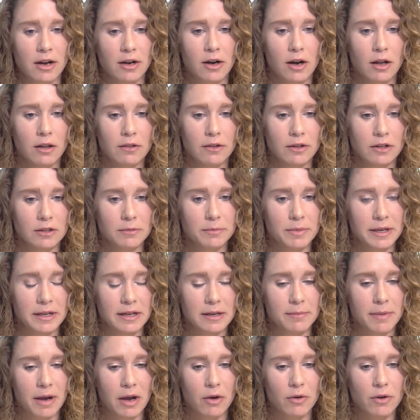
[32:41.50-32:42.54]
a little bit
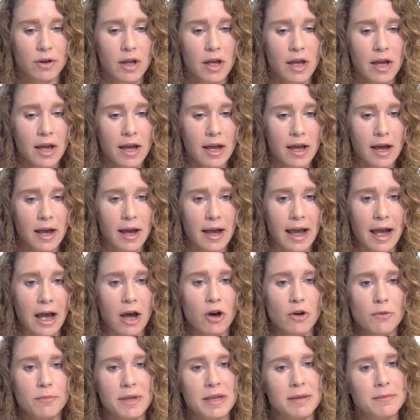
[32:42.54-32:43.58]
about
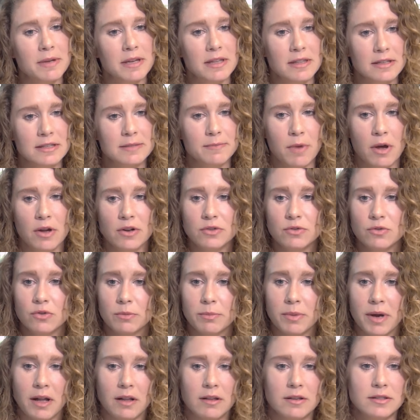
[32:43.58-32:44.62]
how maybe these model school
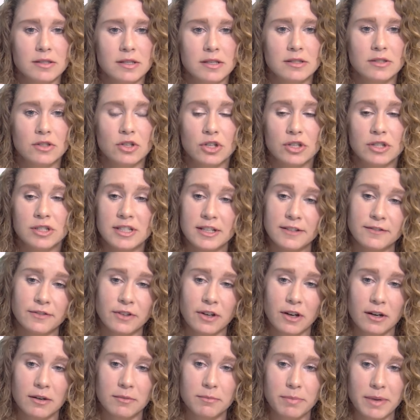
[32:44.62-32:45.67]
policies could differ